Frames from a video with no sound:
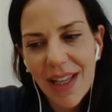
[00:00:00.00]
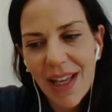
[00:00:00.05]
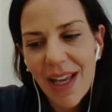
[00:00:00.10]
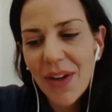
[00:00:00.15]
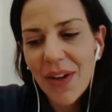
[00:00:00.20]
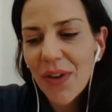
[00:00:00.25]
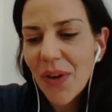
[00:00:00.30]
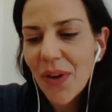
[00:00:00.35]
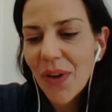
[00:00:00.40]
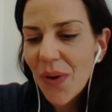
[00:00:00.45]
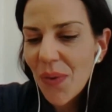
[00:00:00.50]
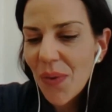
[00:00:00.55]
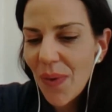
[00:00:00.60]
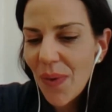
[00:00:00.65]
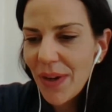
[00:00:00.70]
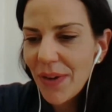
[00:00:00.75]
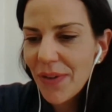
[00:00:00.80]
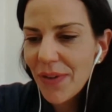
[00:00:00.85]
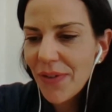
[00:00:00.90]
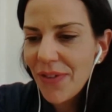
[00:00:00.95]
I don't know
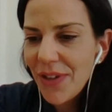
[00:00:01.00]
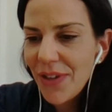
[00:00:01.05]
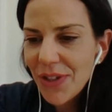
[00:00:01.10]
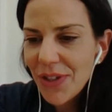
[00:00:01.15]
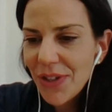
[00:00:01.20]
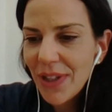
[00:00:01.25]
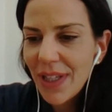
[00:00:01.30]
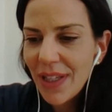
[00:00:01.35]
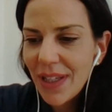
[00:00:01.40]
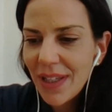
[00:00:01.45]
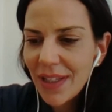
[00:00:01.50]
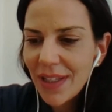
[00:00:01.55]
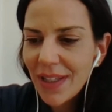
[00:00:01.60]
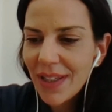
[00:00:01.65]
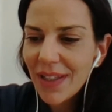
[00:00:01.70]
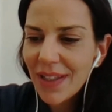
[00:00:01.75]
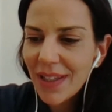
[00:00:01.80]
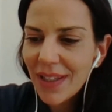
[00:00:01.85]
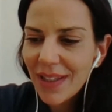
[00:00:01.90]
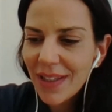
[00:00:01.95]
when officially
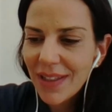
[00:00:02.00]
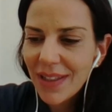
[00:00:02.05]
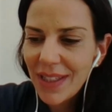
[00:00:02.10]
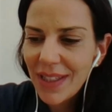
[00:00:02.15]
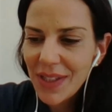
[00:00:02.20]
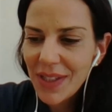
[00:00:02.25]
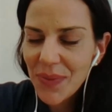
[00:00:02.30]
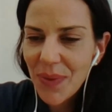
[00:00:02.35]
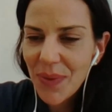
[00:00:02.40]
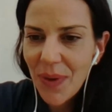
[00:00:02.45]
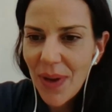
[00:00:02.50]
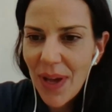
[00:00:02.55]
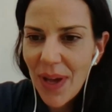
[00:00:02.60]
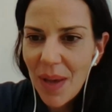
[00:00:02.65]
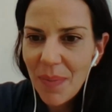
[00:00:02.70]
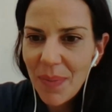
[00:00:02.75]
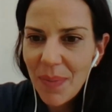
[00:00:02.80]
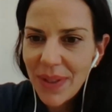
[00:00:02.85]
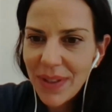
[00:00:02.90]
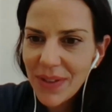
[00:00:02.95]
this will
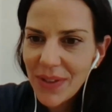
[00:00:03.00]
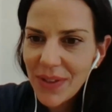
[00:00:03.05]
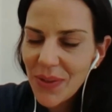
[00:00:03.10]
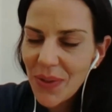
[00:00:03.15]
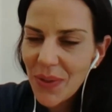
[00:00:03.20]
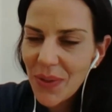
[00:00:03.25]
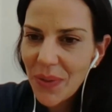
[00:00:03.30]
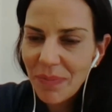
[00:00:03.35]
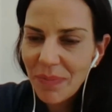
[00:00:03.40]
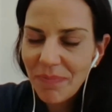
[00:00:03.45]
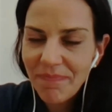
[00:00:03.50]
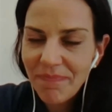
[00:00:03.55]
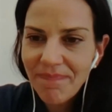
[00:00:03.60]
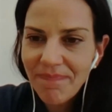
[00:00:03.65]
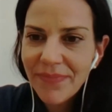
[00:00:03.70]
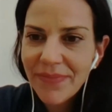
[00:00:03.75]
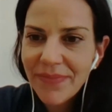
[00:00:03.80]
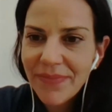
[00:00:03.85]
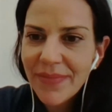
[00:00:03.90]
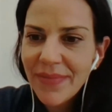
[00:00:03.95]
happen. So,
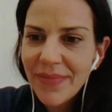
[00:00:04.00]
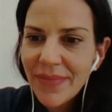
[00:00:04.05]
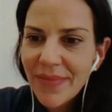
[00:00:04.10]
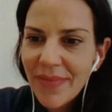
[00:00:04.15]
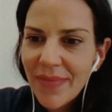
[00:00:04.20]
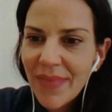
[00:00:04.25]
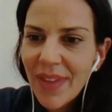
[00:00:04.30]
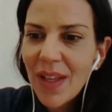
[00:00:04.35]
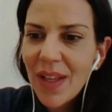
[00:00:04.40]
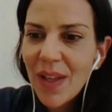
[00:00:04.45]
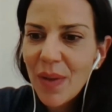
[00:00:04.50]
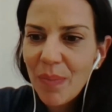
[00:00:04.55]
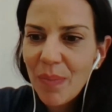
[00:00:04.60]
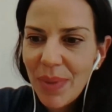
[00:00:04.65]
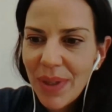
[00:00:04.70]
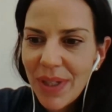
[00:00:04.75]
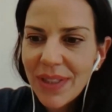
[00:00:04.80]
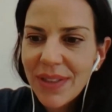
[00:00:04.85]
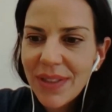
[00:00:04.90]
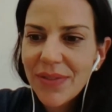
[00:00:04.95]

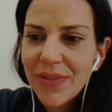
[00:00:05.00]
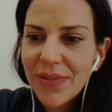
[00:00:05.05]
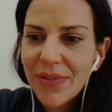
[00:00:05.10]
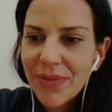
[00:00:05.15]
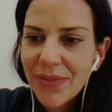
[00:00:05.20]
but for